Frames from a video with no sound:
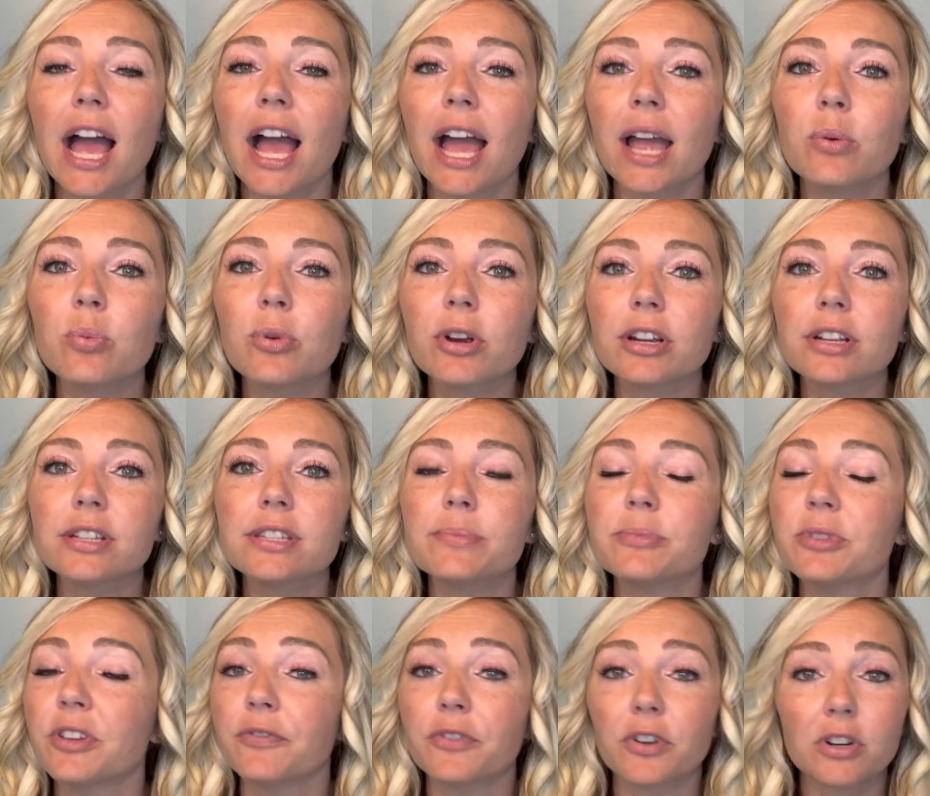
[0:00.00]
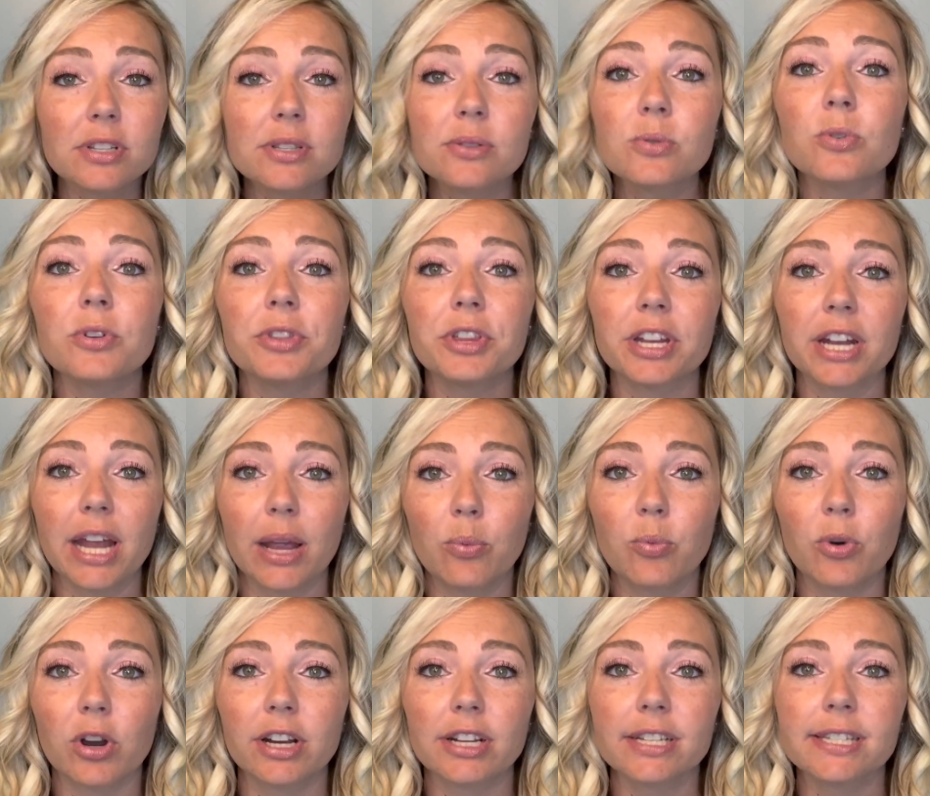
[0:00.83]
The first school that I
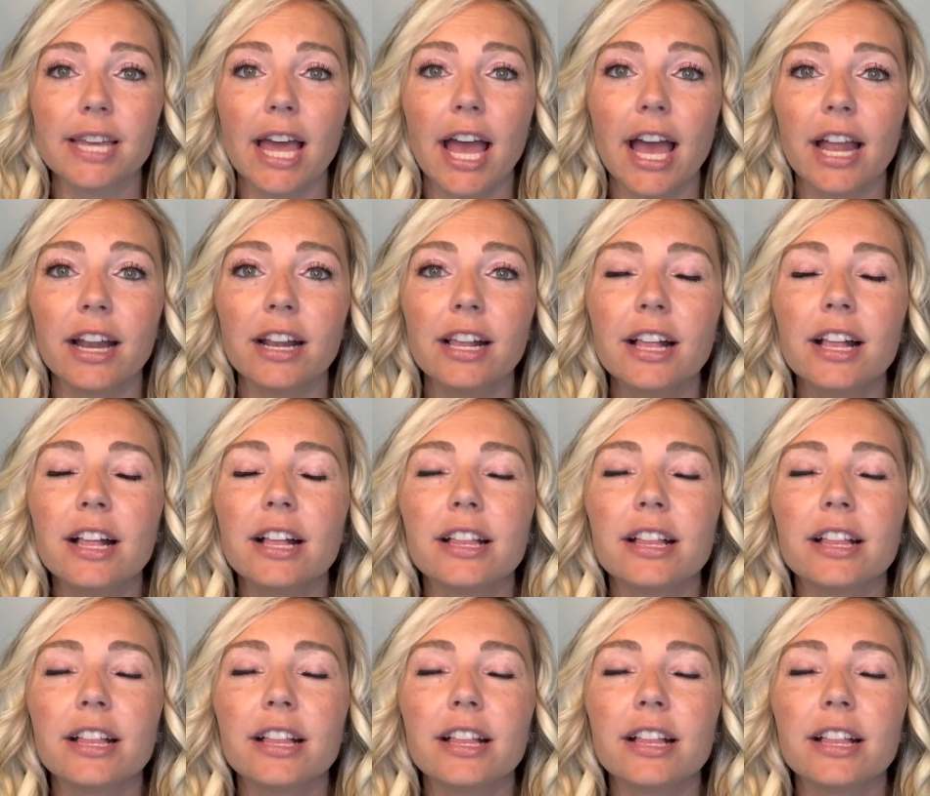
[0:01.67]
worked at,